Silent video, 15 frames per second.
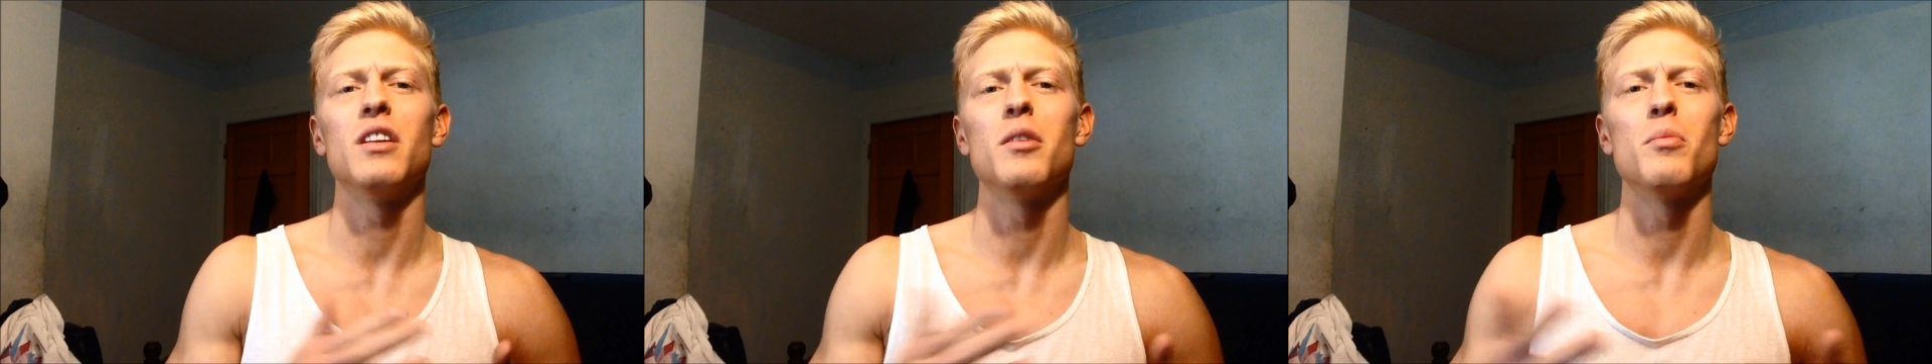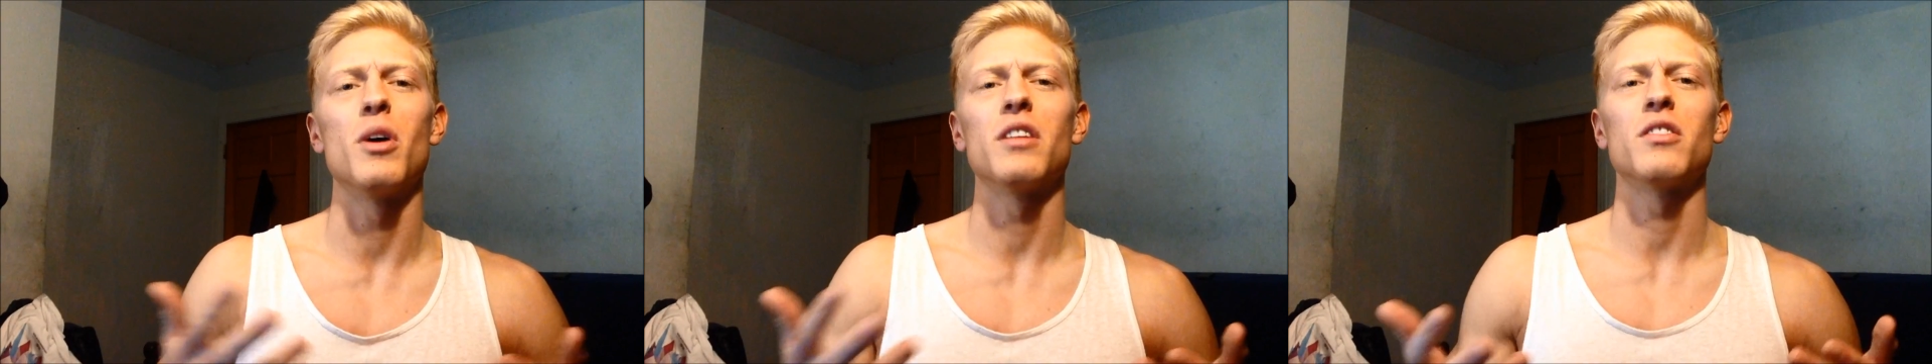
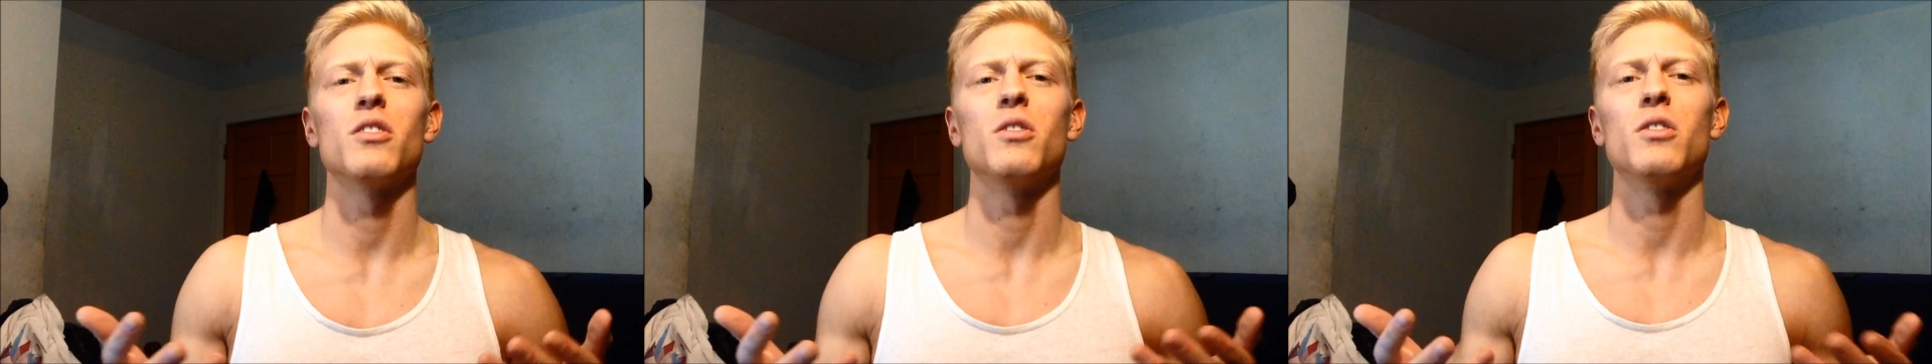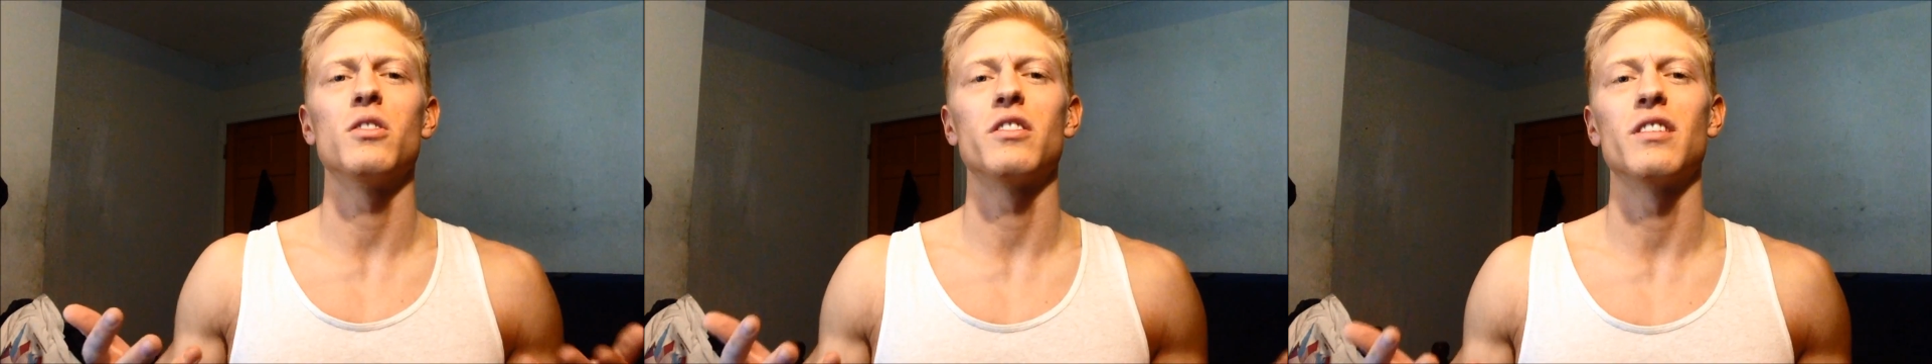the
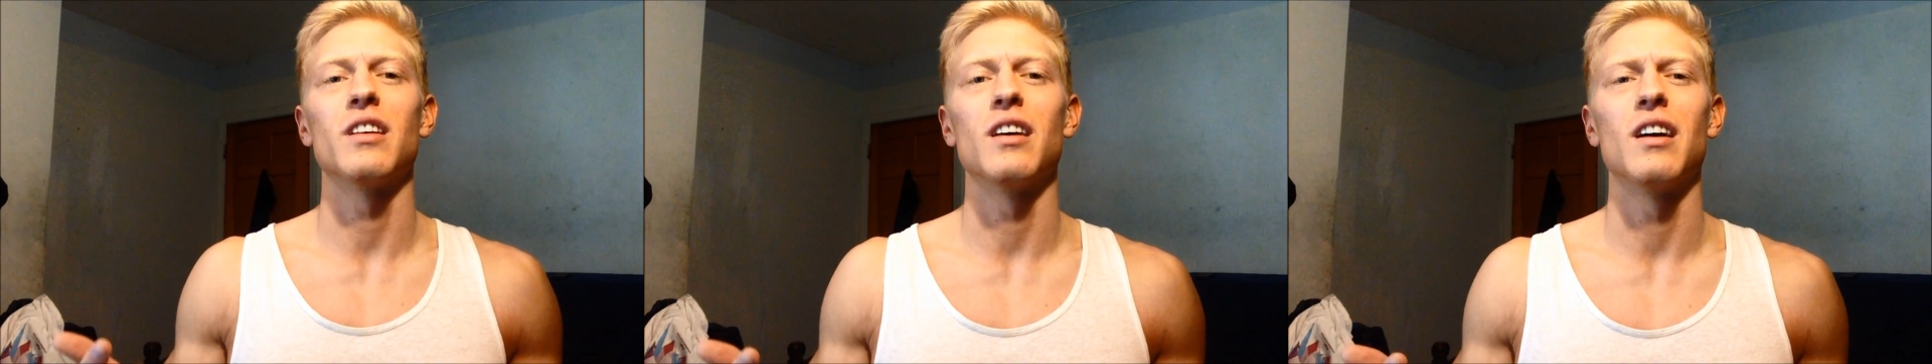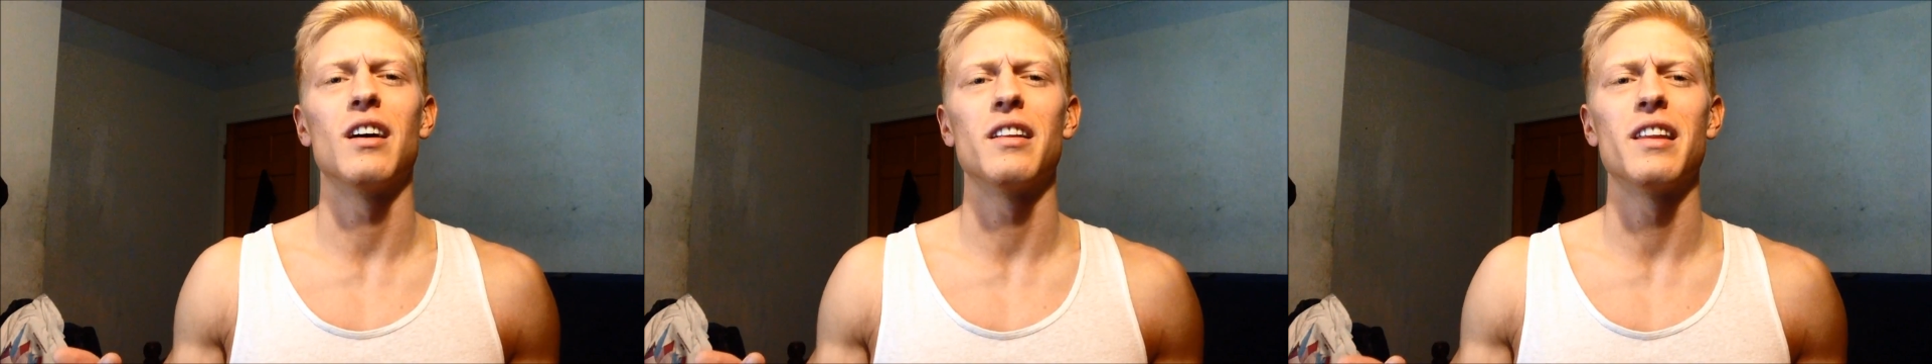muscles
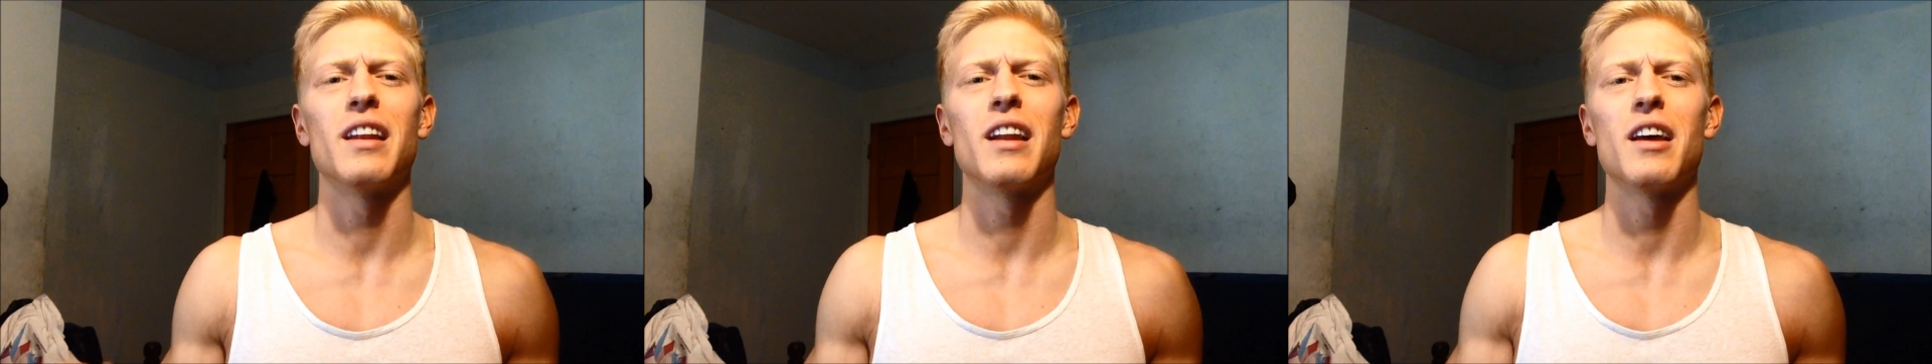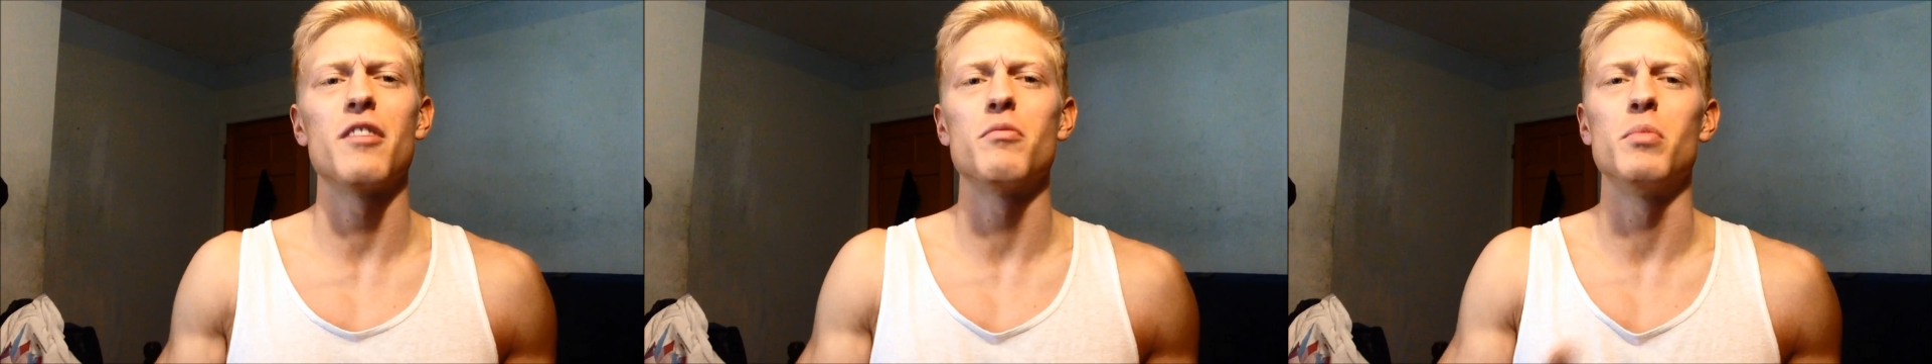
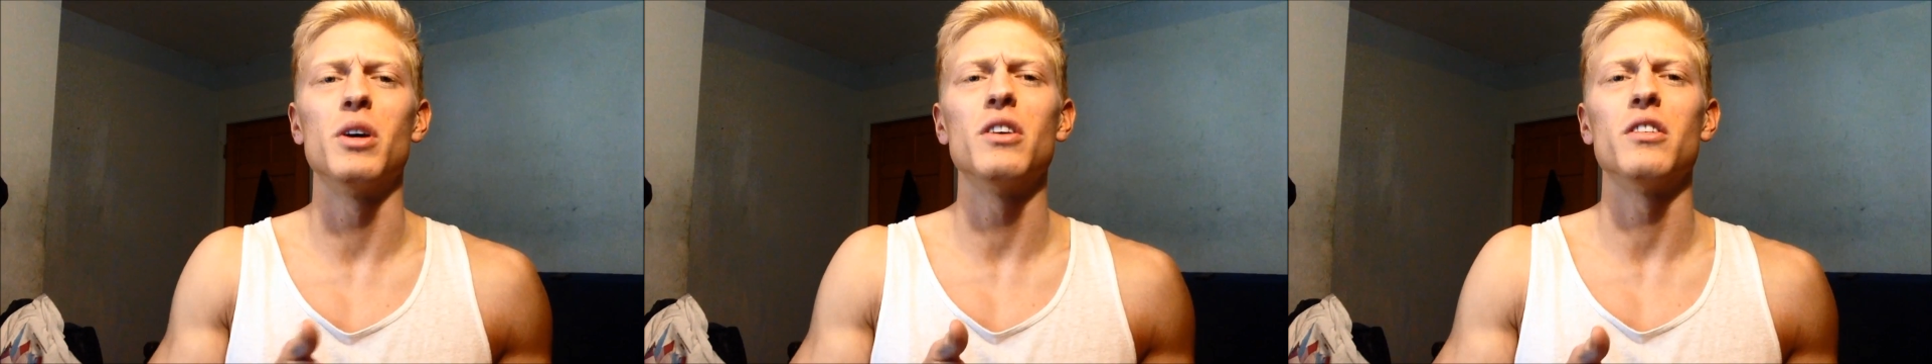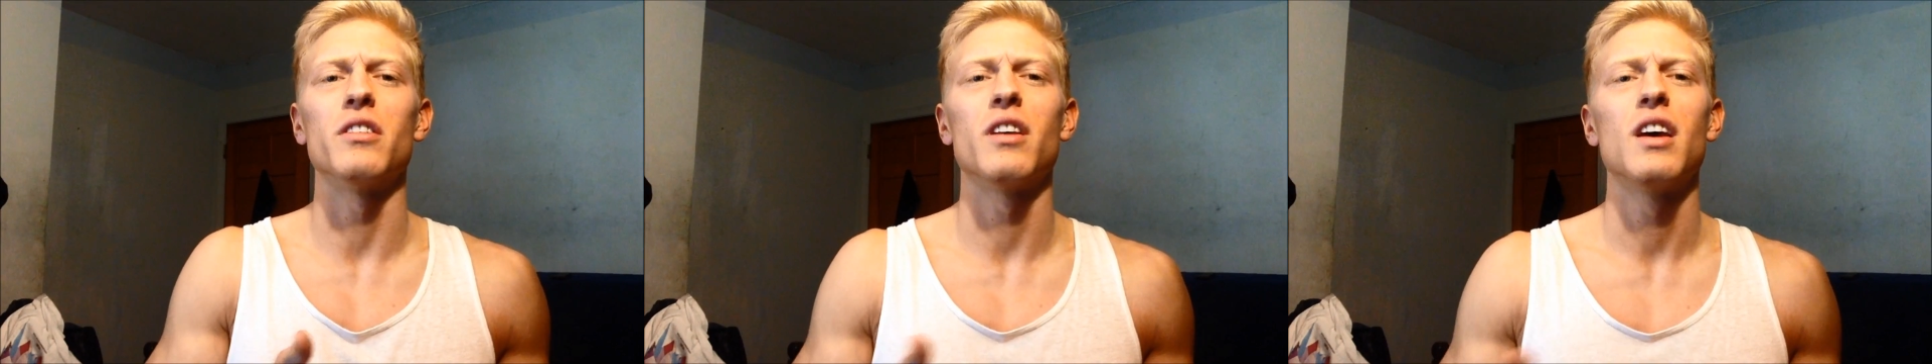that I have
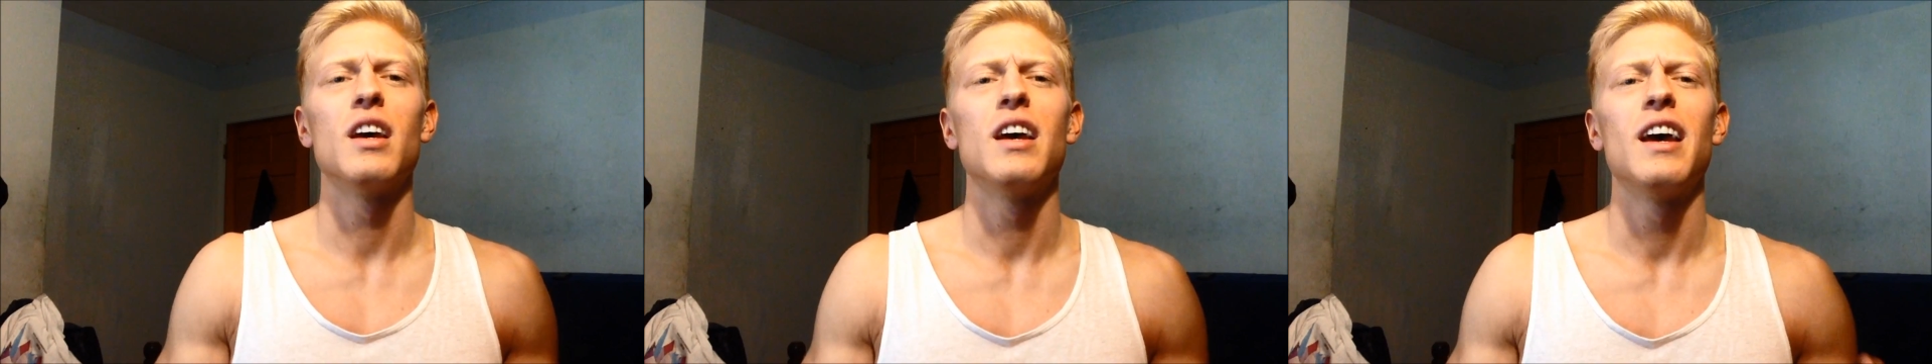built.